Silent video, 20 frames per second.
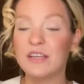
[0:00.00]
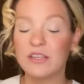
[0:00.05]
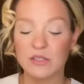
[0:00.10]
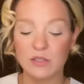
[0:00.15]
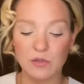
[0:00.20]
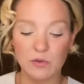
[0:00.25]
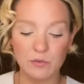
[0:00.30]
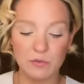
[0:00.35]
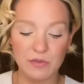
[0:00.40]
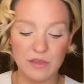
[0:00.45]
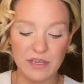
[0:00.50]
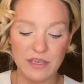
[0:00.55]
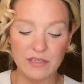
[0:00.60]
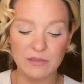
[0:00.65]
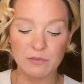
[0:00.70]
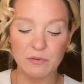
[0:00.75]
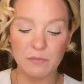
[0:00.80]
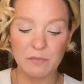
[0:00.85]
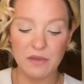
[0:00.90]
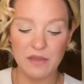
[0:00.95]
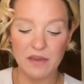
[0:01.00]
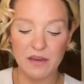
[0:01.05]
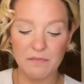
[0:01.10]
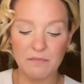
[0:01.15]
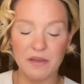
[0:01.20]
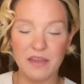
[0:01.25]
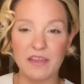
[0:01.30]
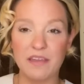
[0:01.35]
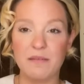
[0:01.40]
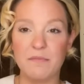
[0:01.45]
So these will be on
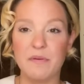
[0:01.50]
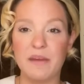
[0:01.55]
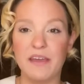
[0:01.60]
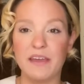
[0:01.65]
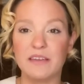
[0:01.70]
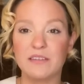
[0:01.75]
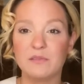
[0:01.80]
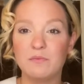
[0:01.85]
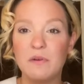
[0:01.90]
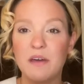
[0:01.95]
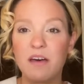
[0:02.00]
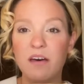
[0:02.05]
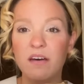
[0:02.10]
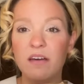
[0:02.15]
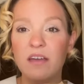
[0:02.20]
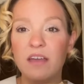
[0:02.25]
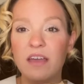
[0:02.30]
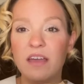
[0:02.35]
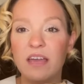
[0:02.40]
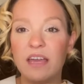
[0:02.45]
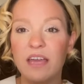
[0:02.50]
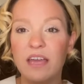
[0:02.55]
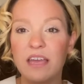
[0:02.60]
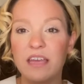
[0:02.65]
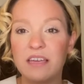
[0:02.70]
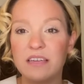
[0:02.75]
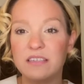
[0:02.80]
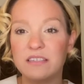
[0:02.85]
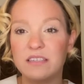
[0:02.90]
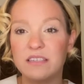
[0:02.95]
my eBay as well.
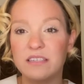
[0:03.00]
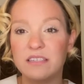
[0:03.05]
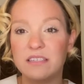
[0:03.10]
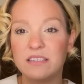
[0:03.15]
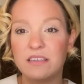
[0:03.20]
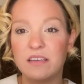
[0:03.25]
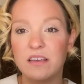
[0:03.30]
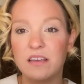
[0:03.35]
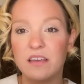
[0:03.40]
It is this